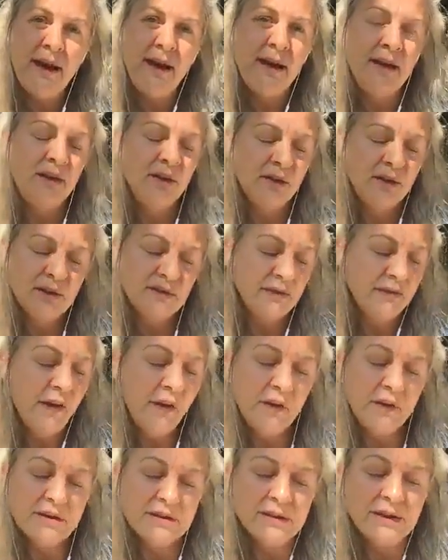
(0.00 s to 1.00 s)
You can
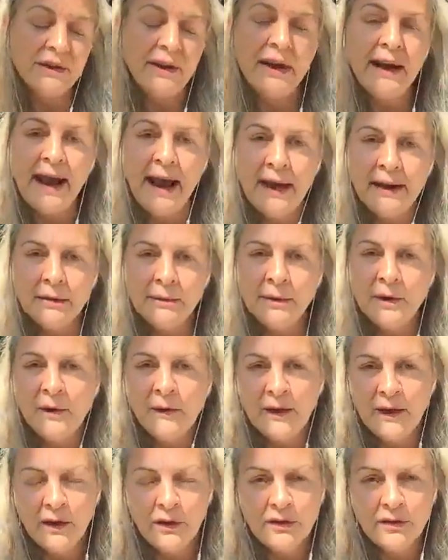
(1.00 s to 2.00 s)
focus on an animal
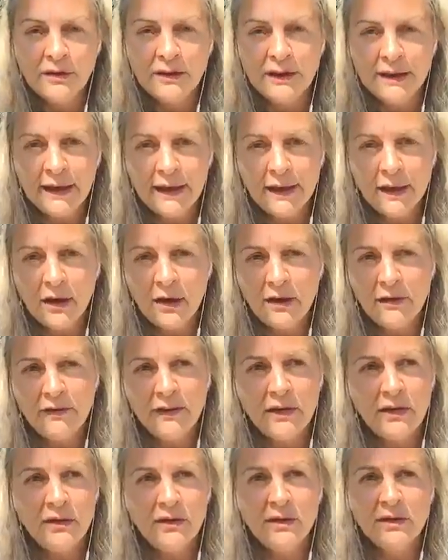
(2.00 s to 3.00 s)
that you're thinking of,
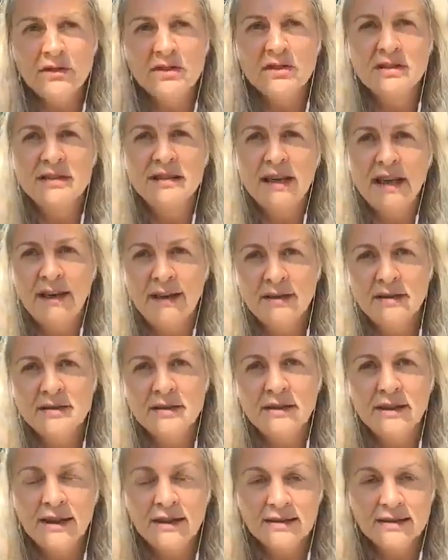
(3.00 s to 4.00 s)
and you can just get into
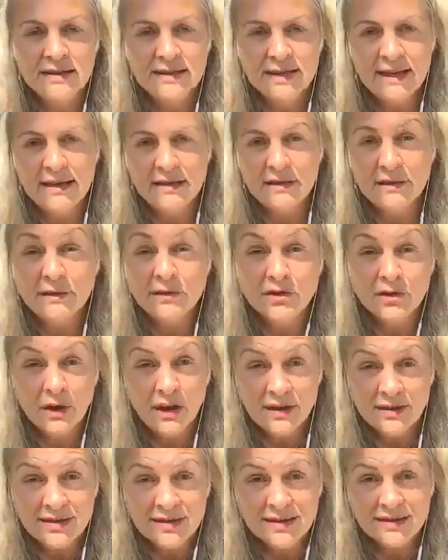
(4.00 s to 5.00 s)
that state of
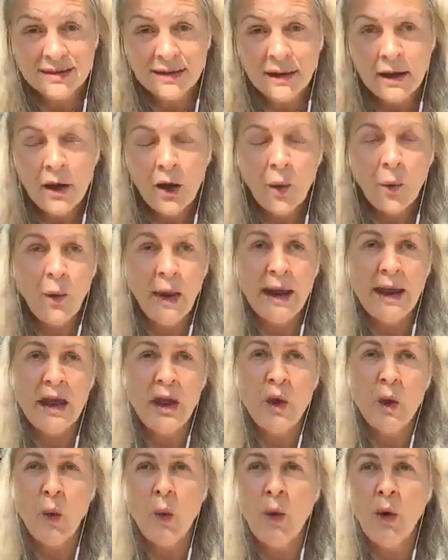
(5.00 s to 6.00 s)
trust where
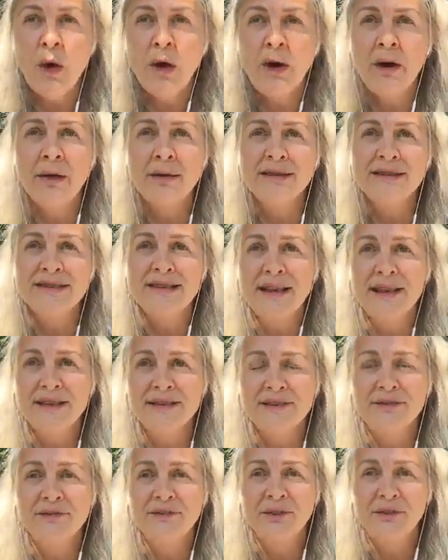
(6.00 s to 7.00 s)
your
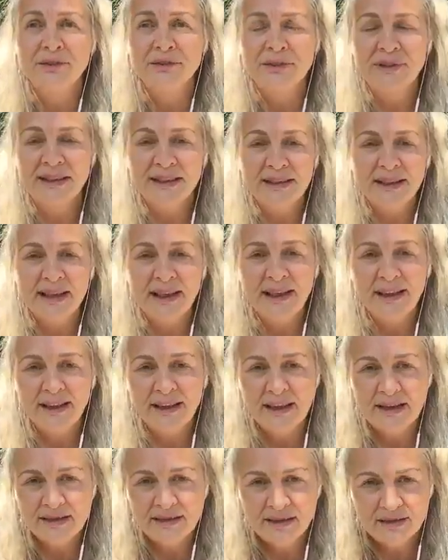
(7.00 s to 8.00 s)
state of non-thinking
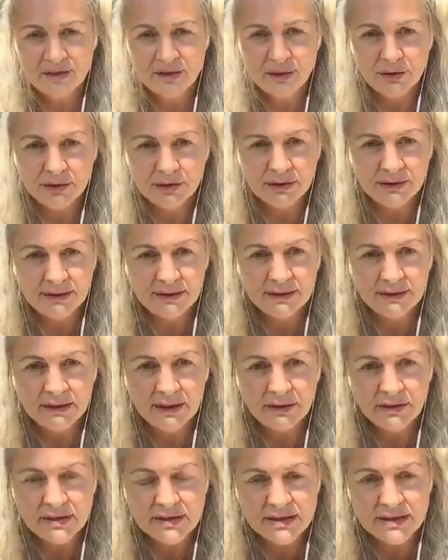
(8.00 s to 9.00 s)
is stronger than
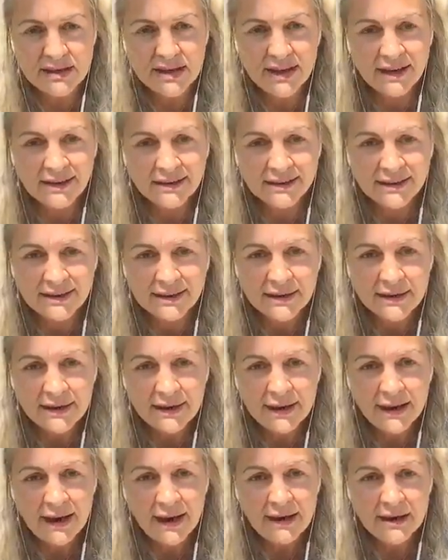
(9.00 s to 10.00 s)
their state,
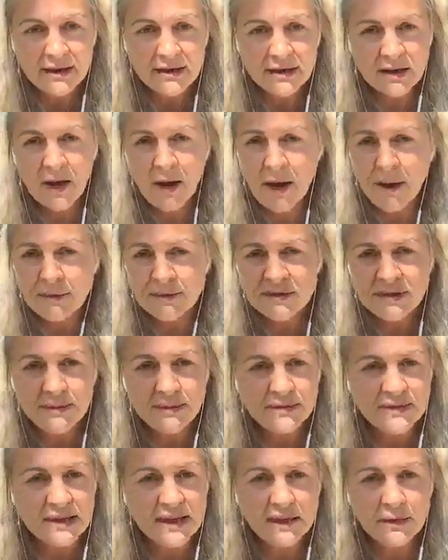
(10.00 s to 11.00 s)
and it calms
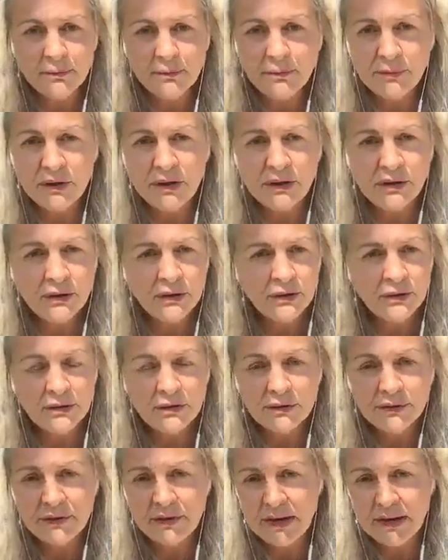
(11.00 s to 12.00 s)
them down
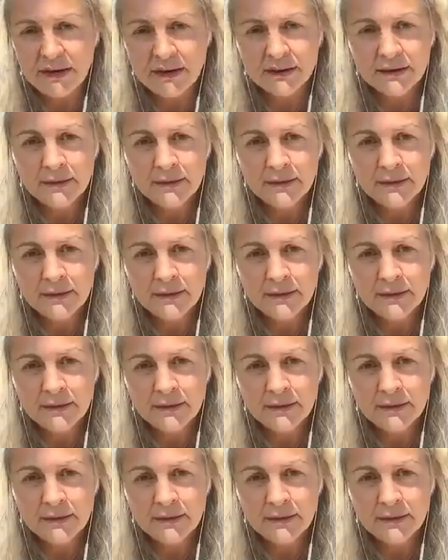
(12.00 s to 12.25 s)
beautifully